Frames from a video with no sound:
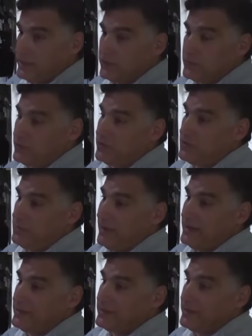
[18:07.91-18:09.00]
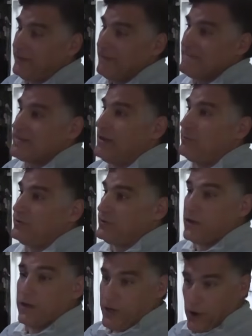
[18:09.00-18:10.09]
This was a space that was
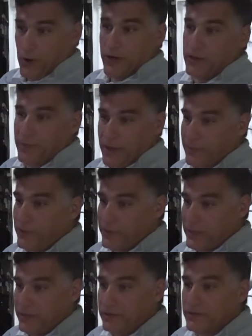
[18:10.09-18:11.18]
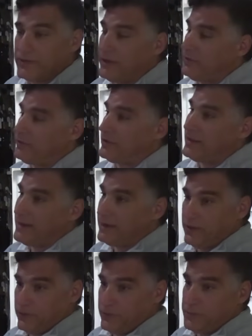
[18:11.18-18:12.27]
guarded by Marines, and there's a lot of those